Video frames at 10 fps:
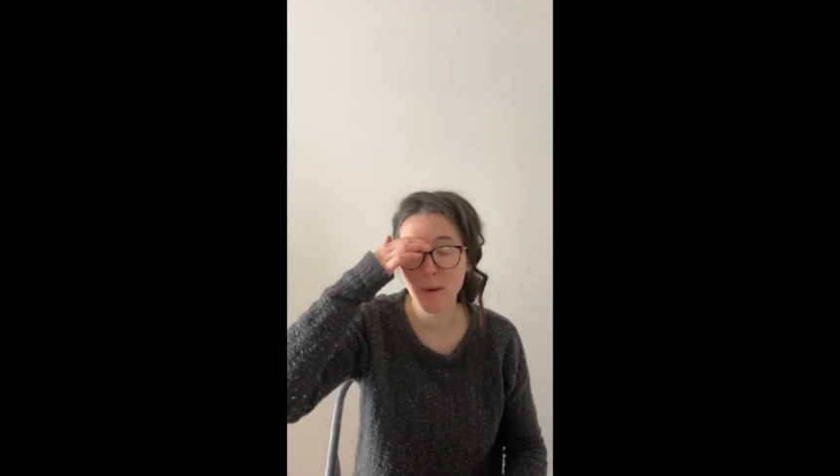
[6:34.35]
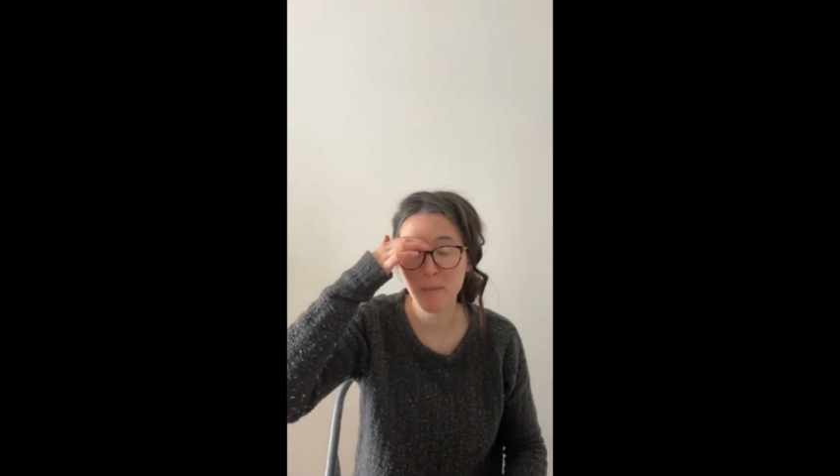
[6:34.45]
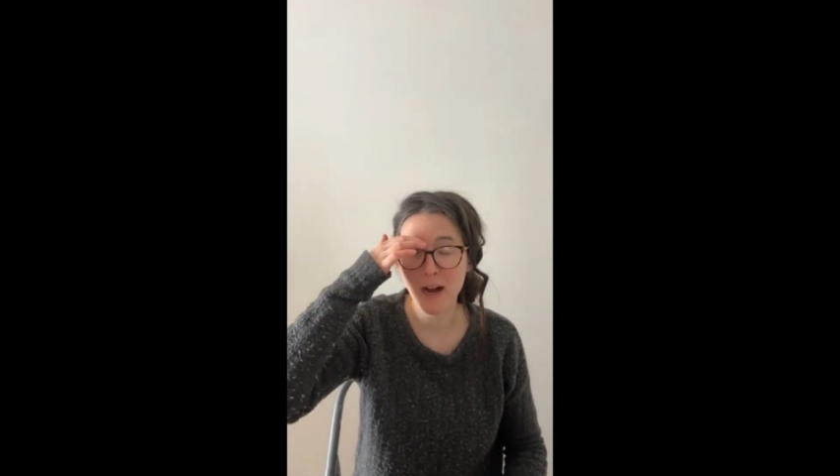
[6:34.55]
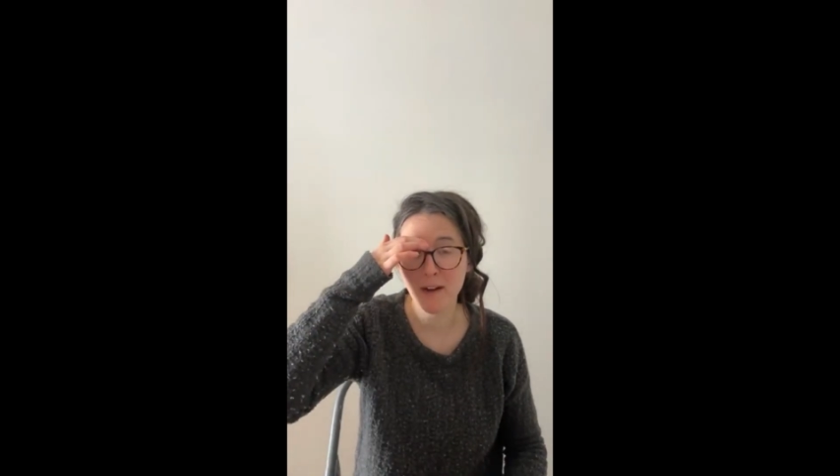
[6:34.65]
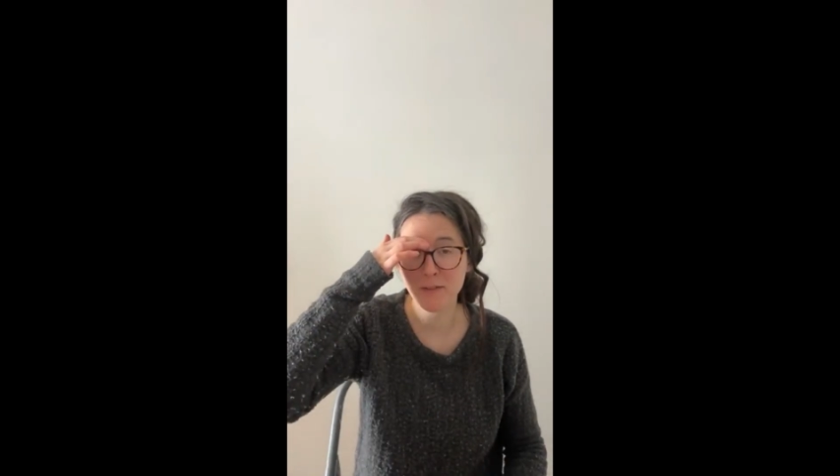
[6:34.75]

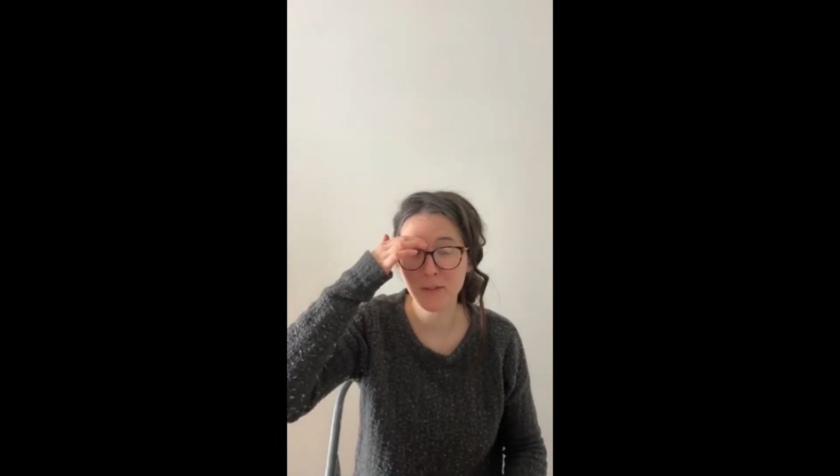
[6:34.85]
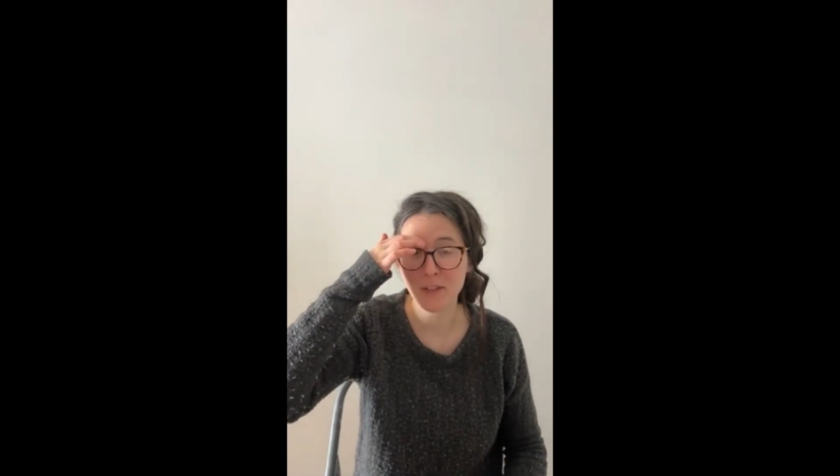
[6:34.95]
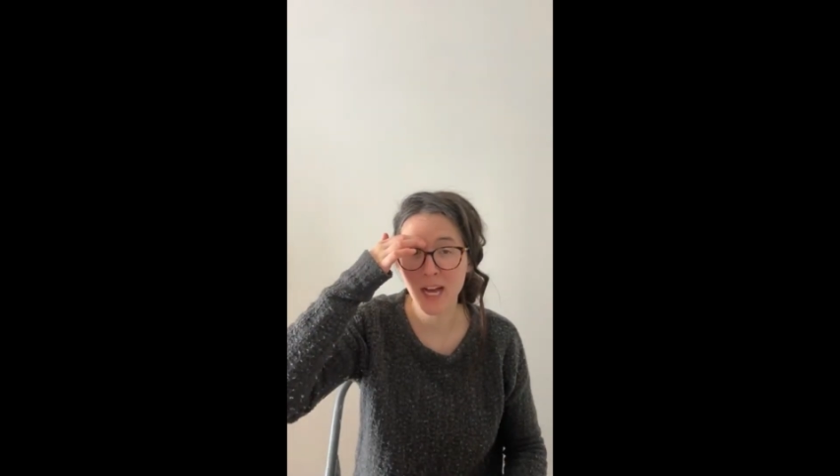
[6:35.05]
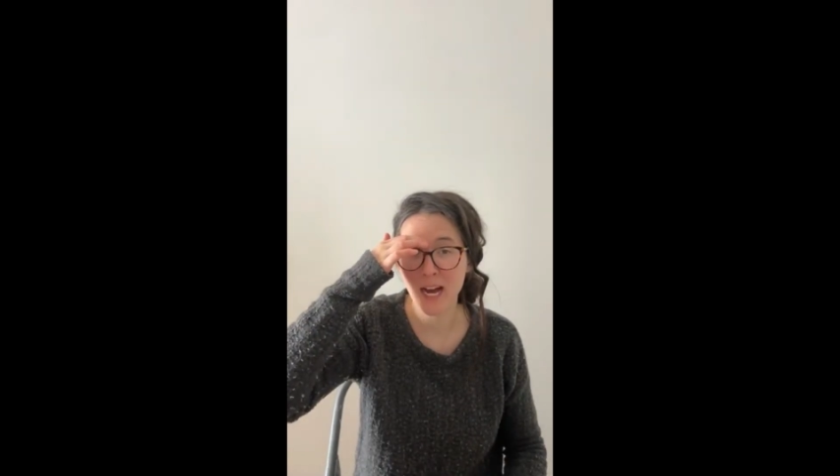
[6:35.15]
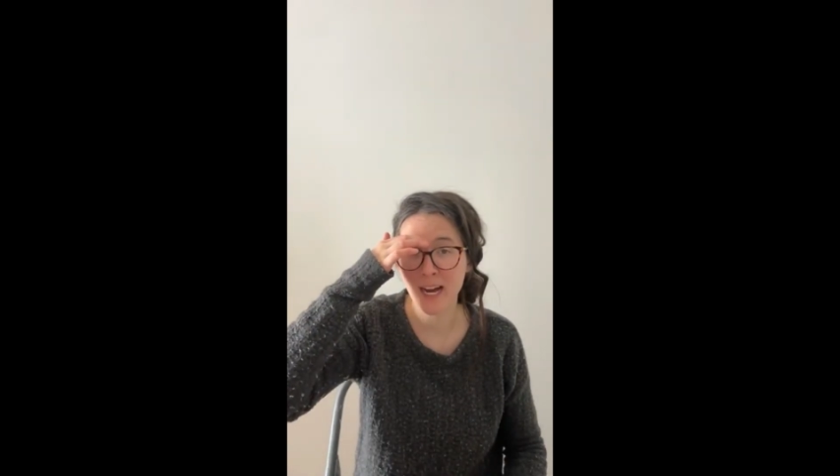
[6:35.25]
up after
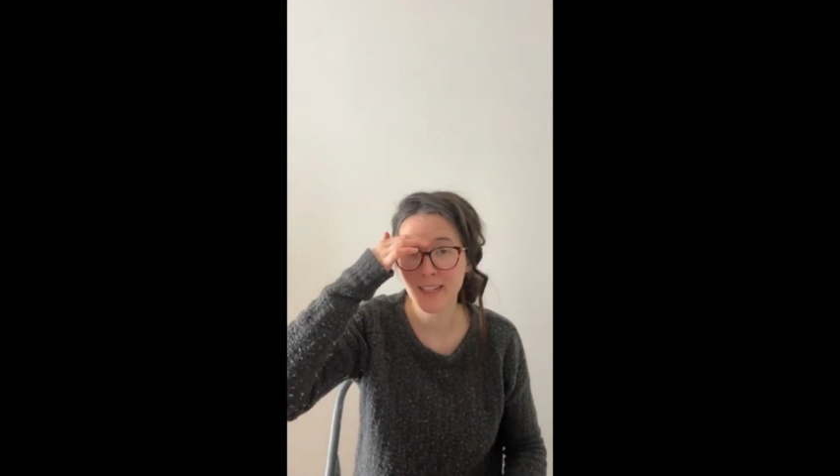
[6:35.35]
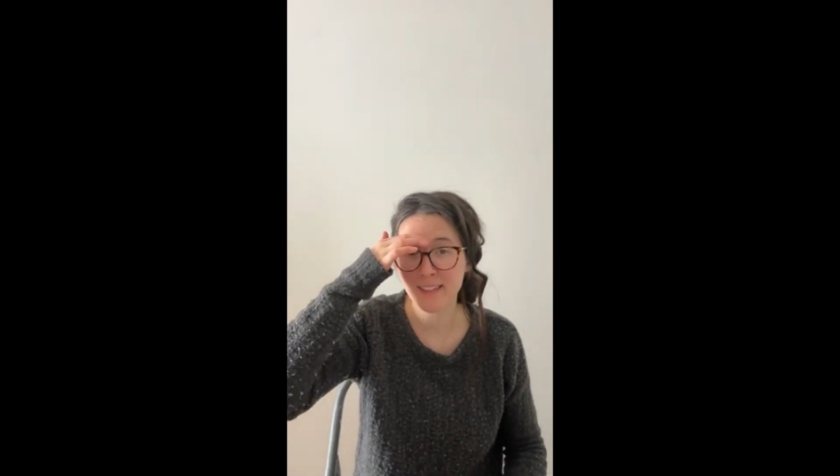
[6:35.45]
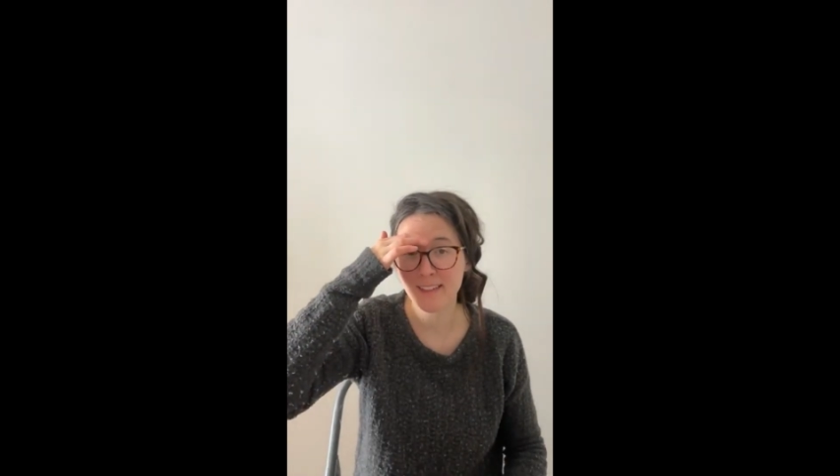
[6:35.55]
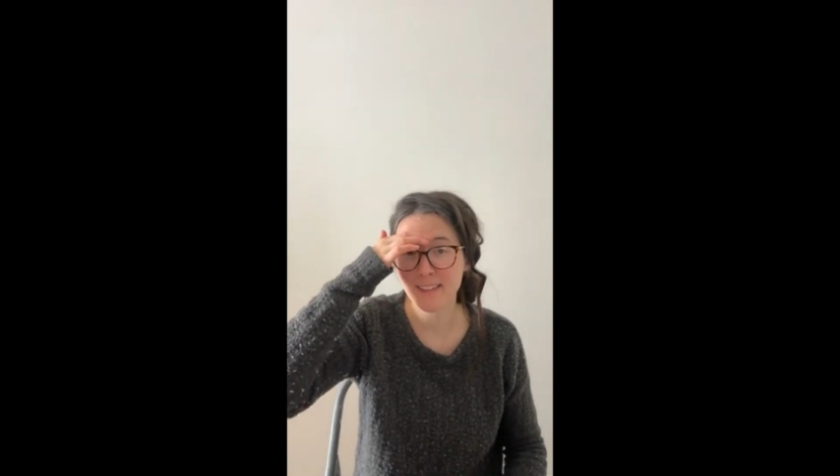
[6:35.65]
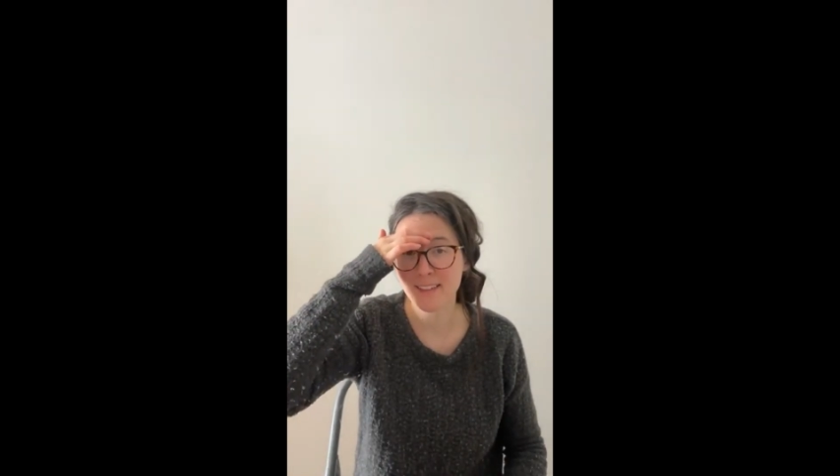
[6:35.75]

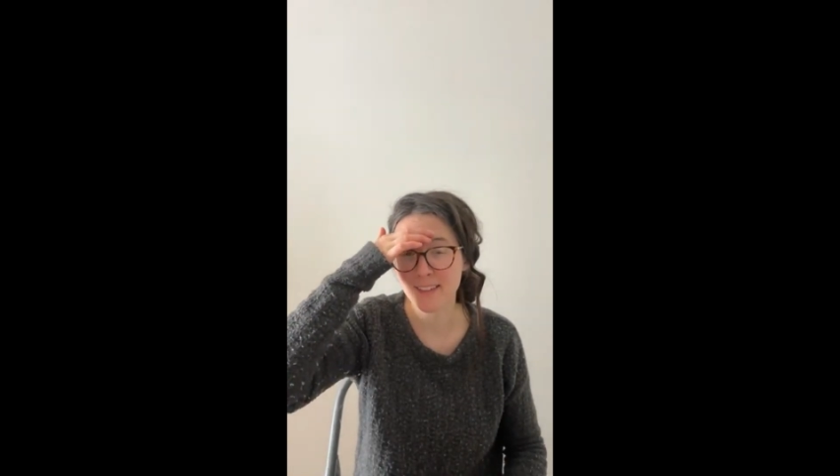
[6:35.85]
that,